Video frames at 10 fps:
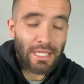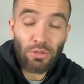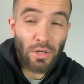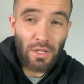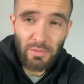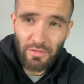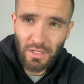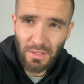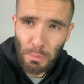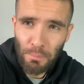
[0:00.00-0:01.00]
will kind of be
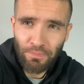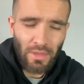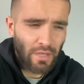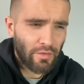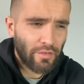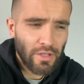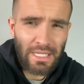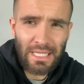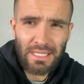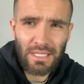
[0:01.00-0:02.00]
fine. If you fight
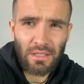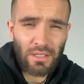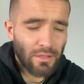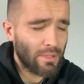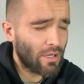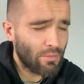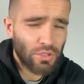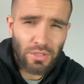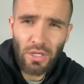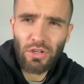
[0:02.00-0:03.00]
against it and you're like, oh my God, I wish
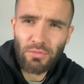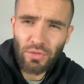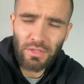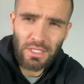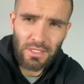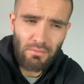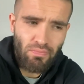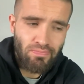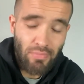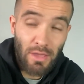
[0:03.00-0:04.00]
I was at home, all this,
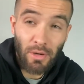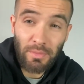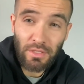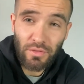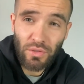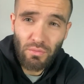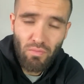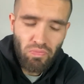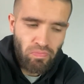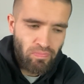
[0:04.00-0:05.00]
it might be difficult.
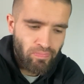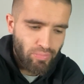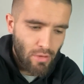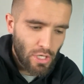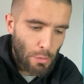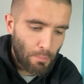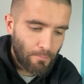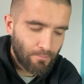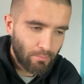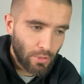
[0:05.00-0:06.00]

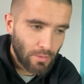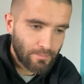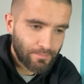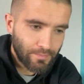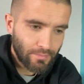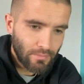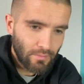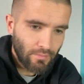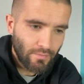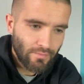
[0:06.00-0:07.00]
But
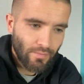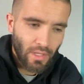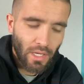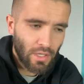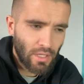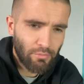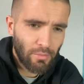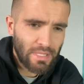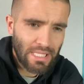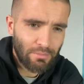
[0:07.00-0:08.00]
I
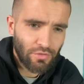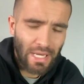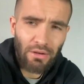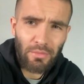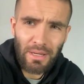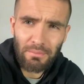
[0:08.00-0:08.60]
probably slept for an hour about